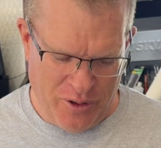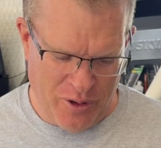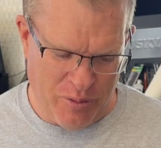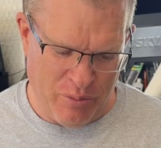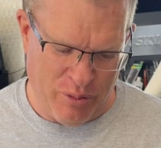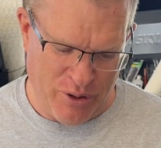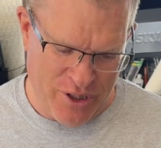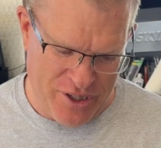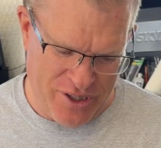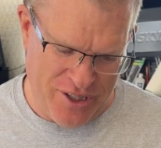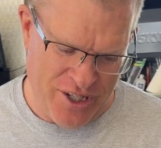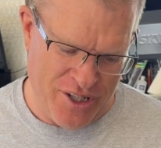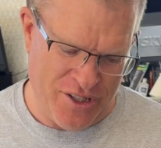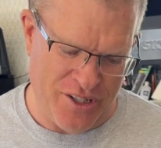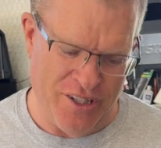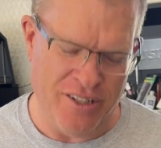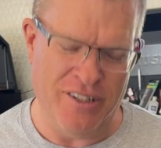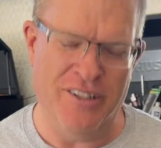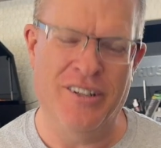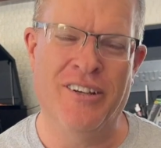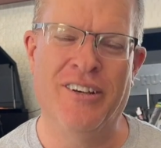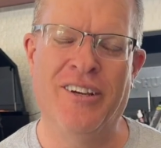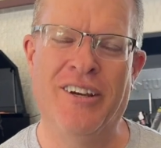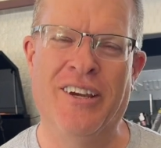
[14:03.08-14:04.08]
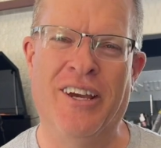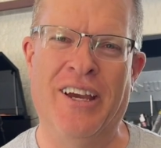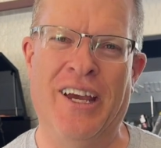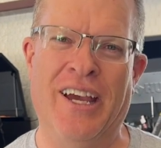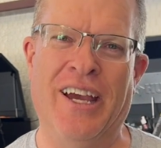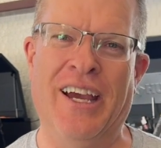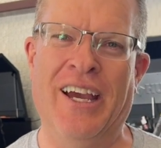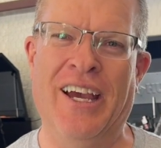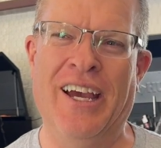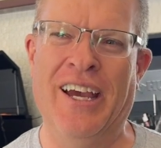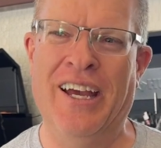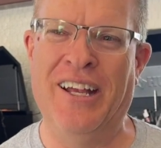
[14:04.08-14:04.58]
precision,
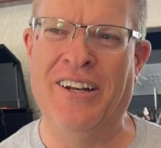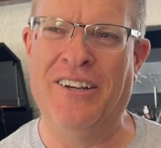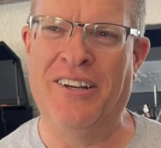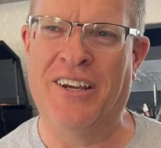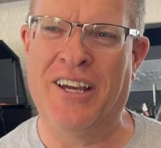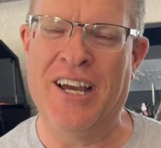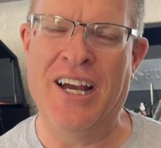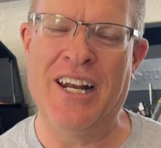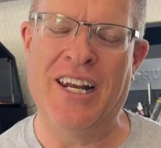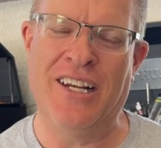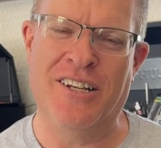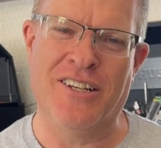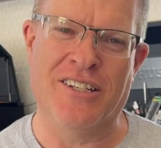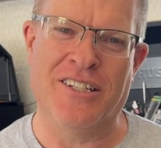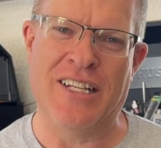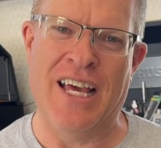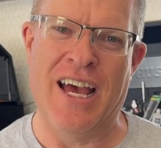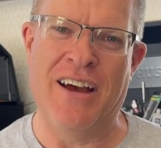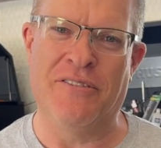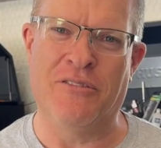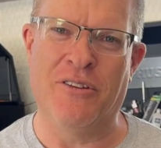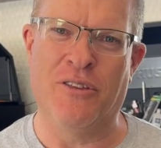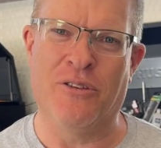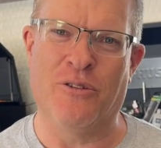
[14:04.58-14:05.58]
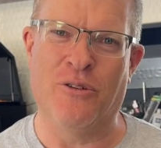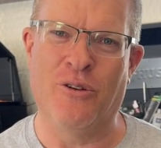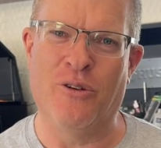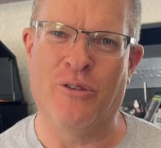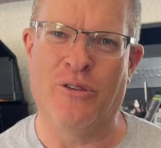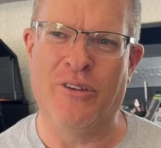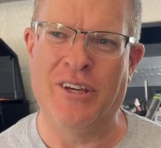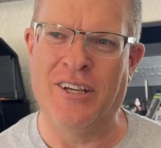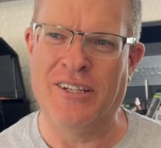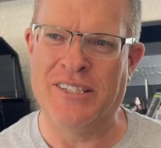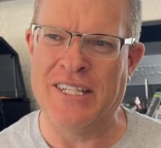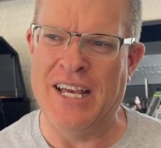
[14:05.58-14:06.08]
and you kind of just have to throw
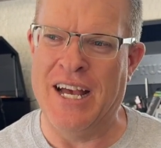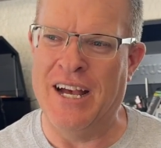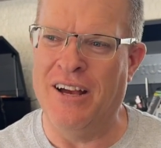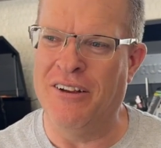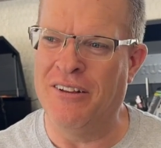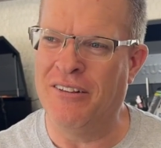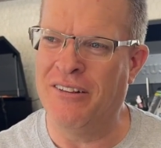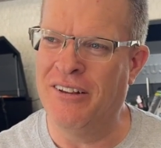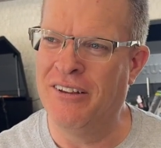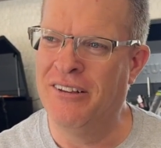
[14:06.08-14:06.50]
things out.